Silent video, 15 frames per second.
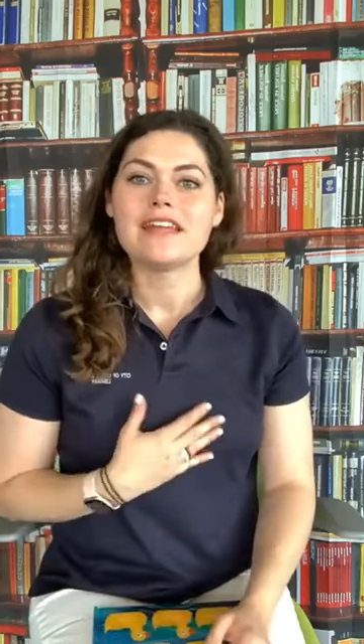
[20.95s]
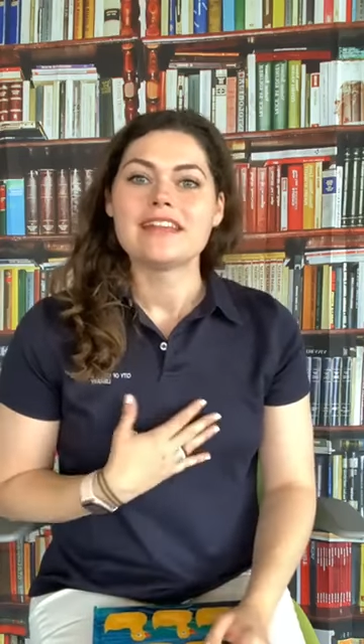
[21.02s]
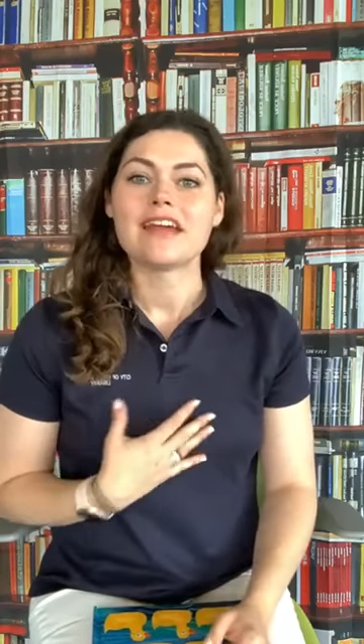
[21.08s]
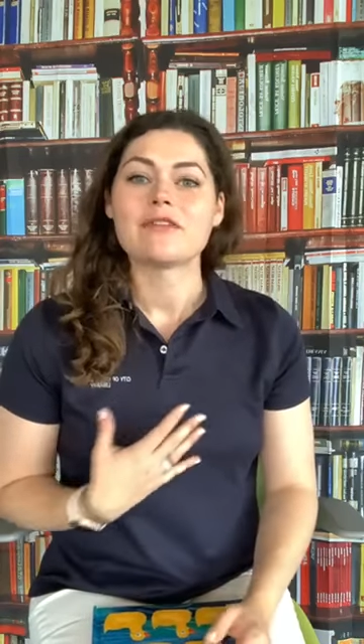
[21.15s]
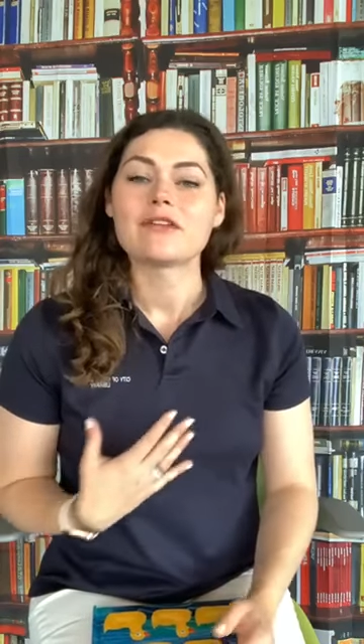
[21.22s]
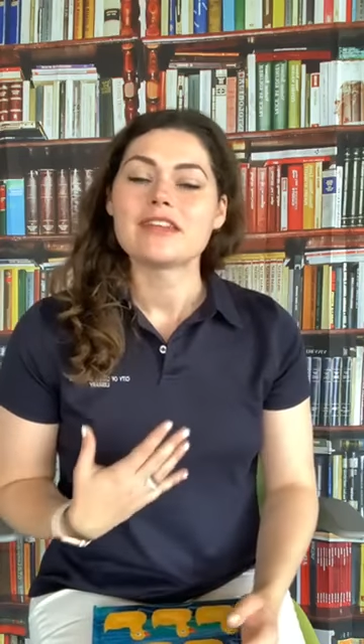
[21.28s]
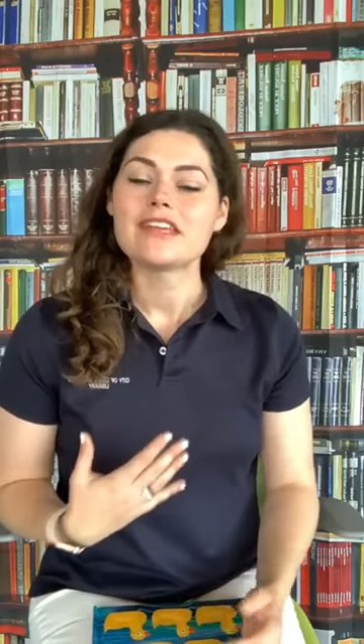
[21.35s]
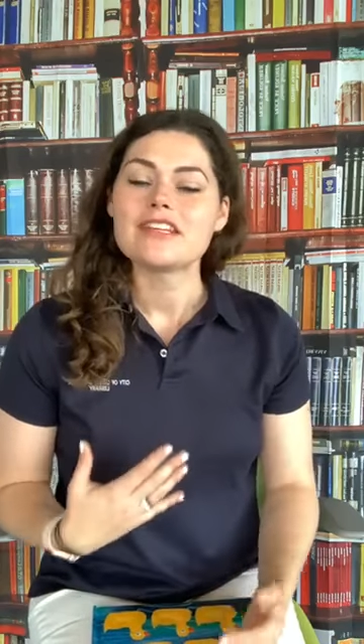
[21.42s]
that
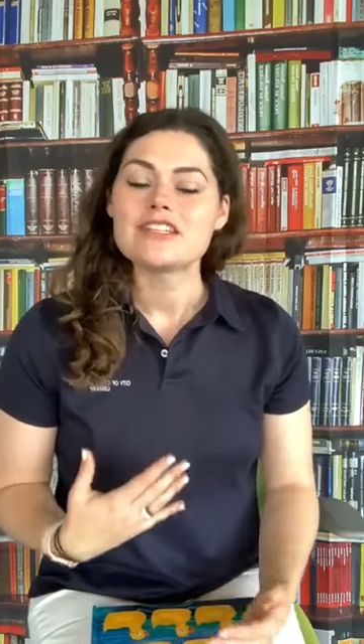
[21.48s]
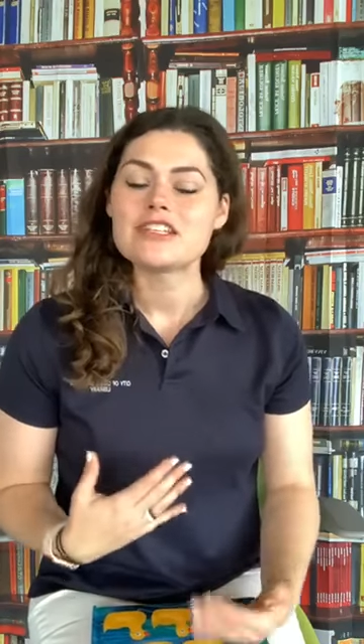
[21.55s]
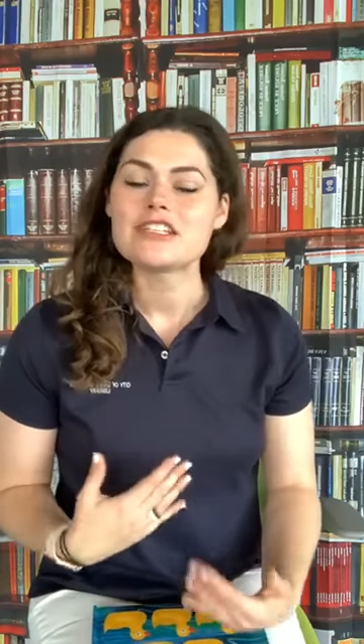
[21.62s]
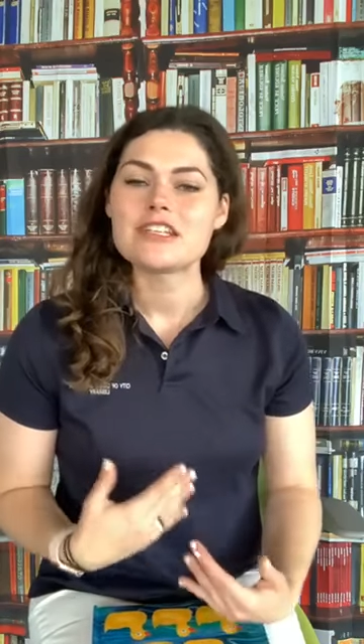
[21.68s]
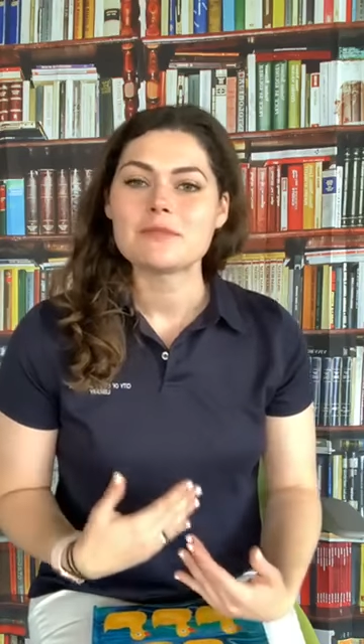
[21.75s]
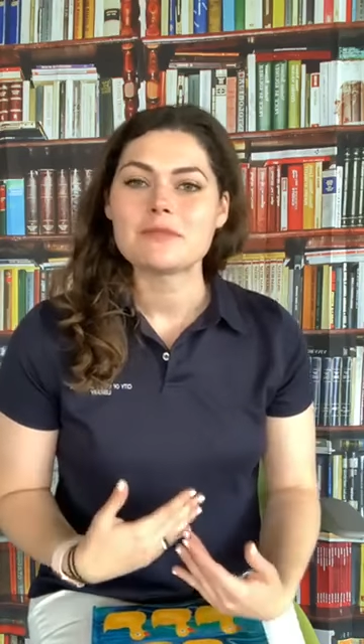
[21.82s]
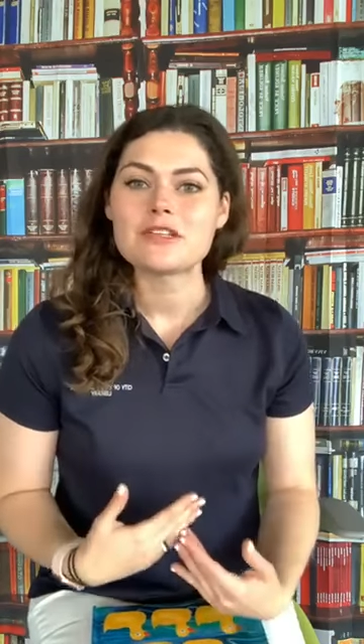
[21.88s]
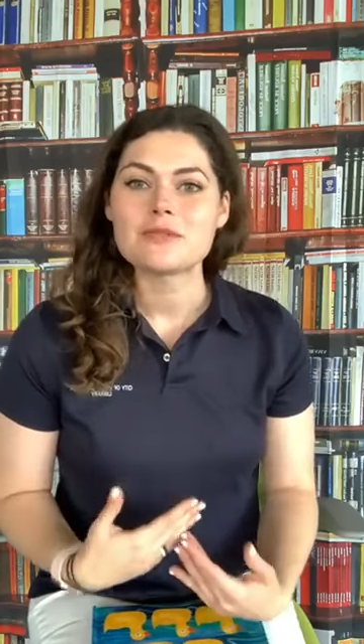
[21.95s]

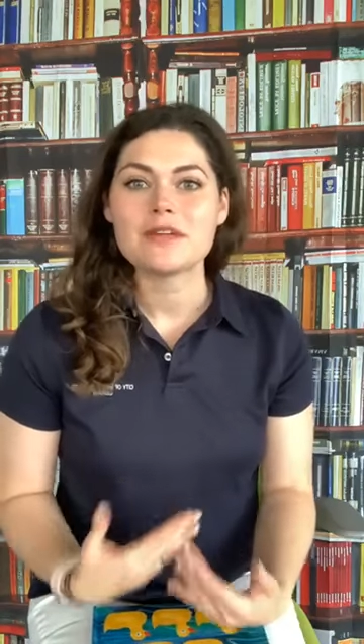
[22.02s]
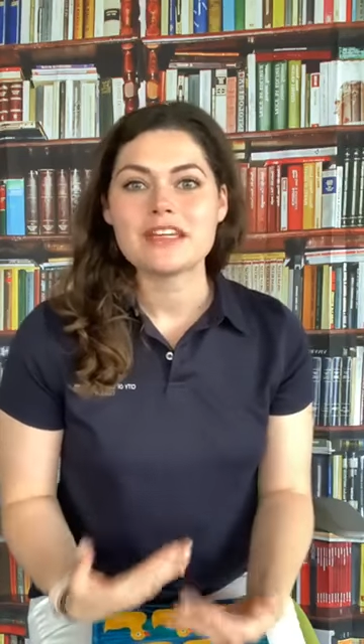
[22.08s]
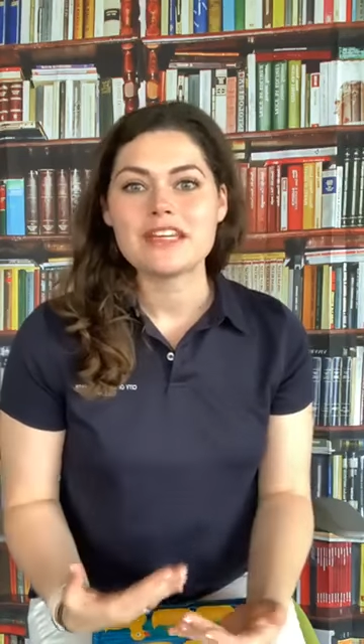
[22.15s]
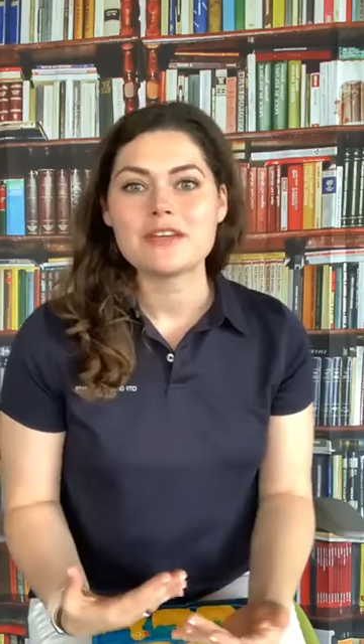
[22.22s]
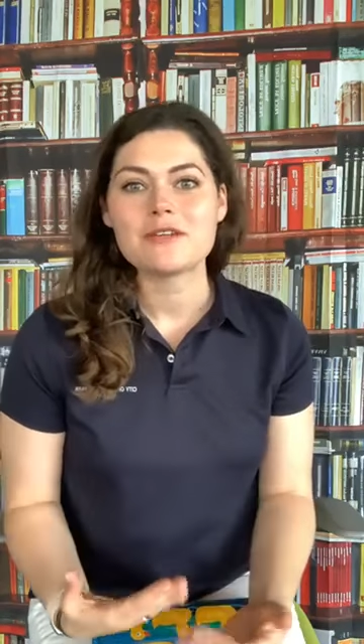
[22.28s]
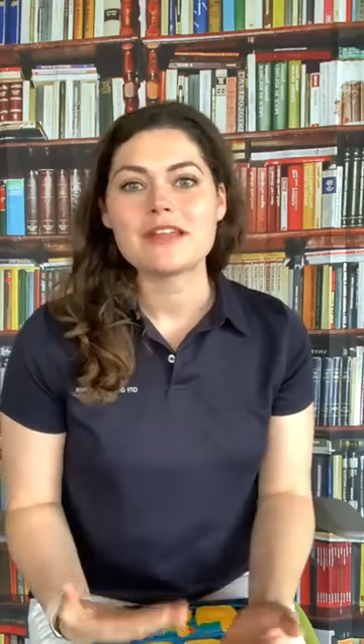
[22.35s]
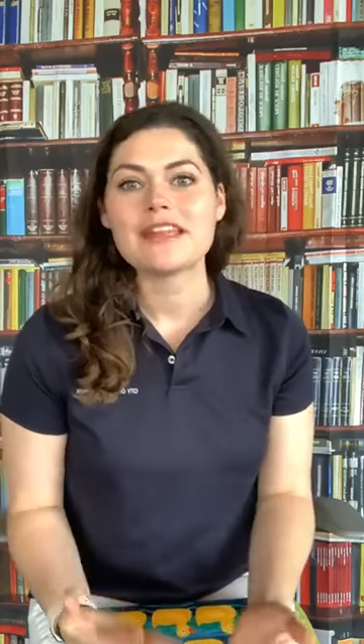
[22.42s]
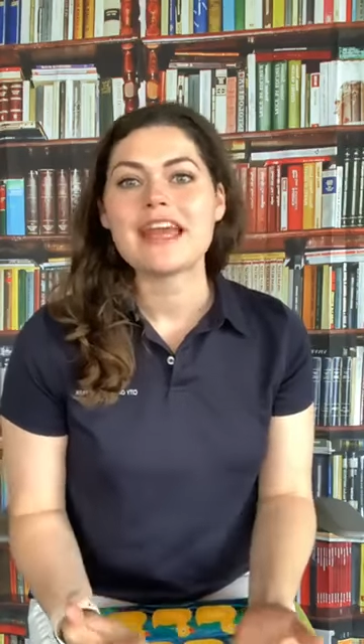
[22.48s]
relationship between
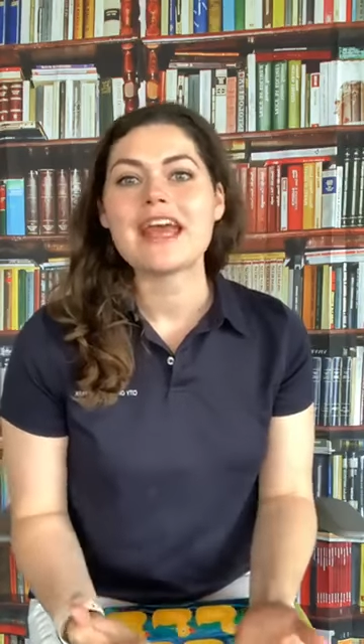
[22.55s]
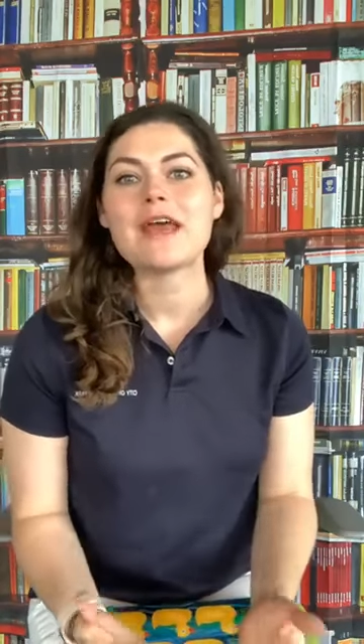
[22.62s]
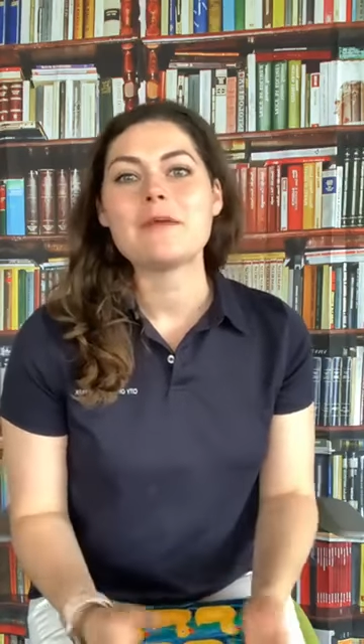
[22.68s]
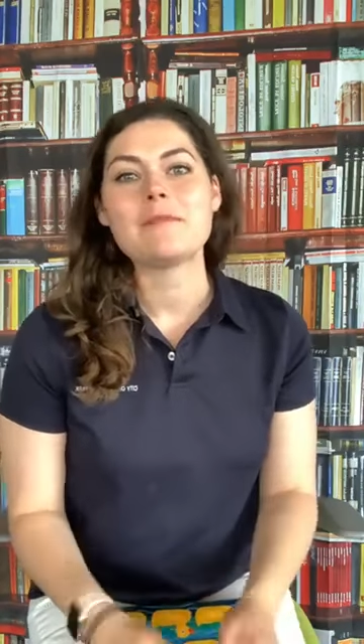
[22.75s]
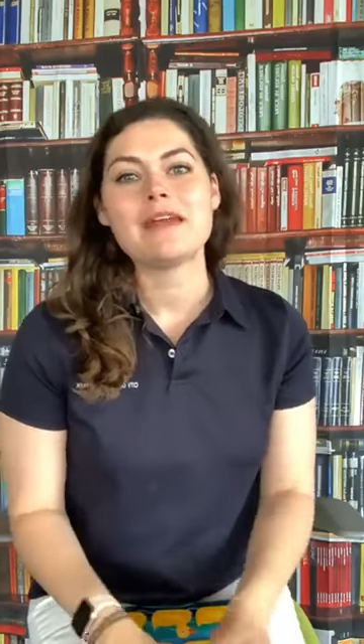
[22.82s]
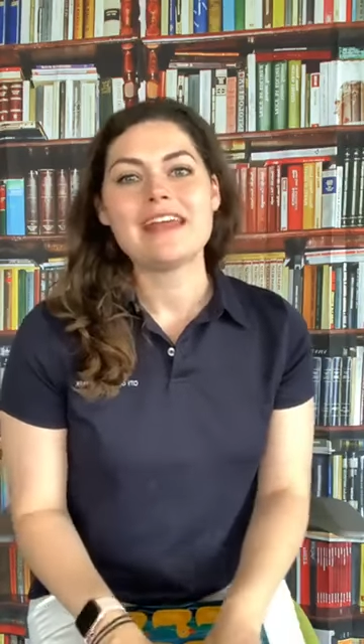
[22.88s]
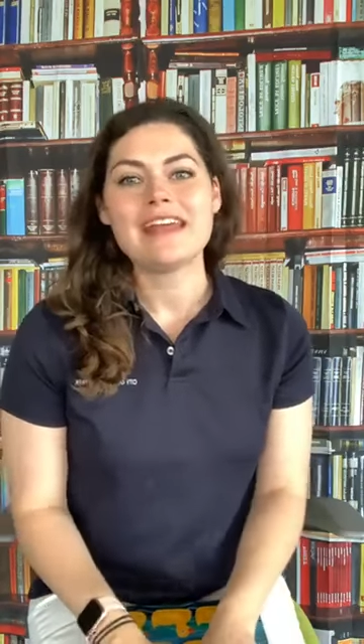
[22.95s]
you and them,